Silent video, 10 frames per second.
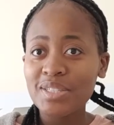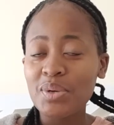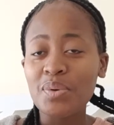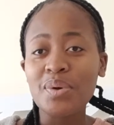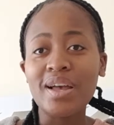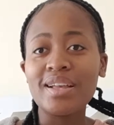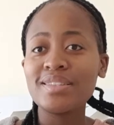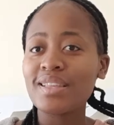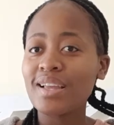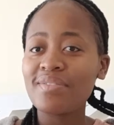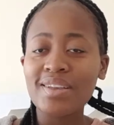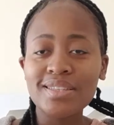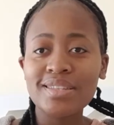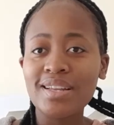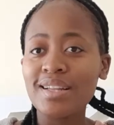So, guys, get
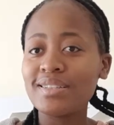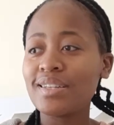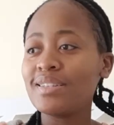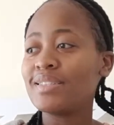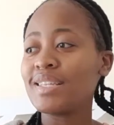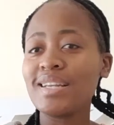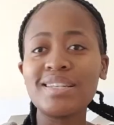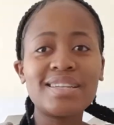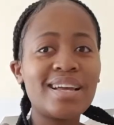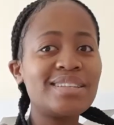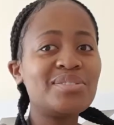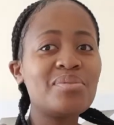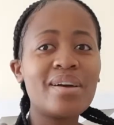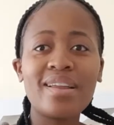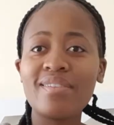vaccinated, sanitized, do
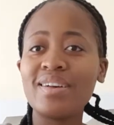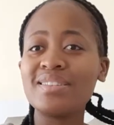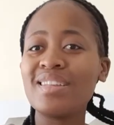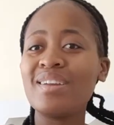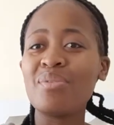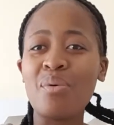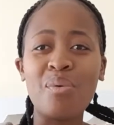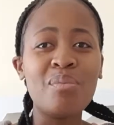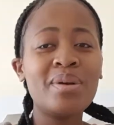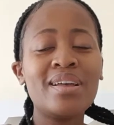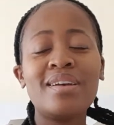whatever, stay at home.